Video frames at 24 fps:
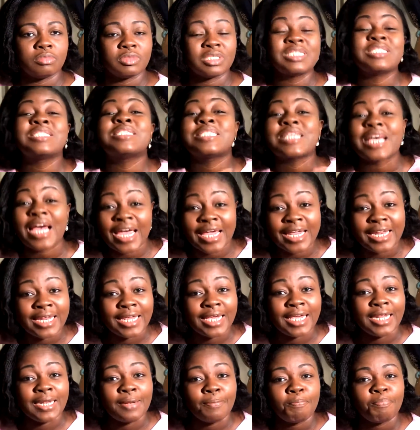
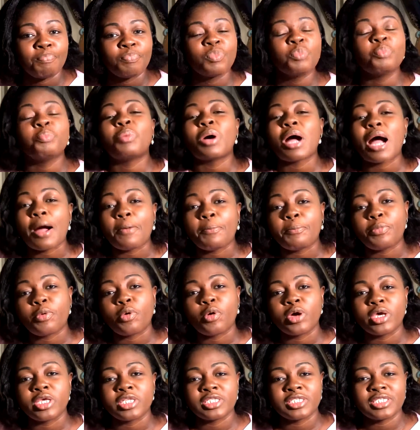designing
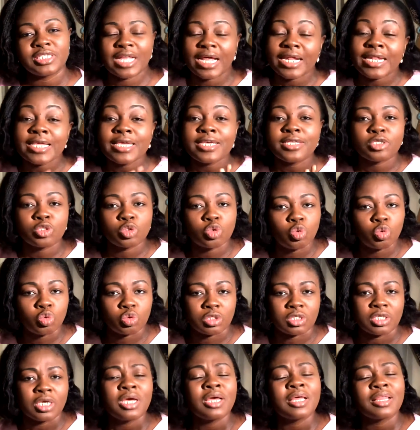PowerPoints, then he's
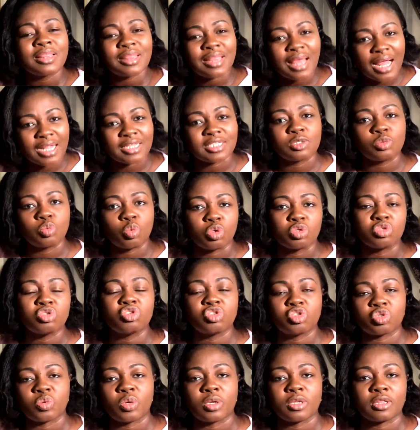good. That's one
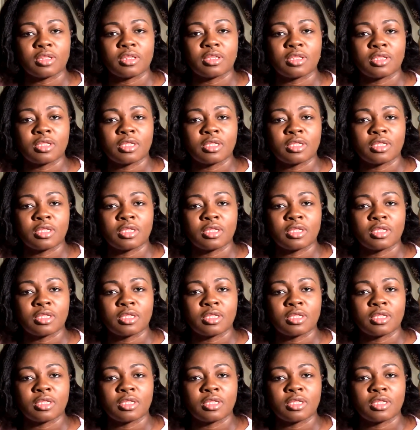strength.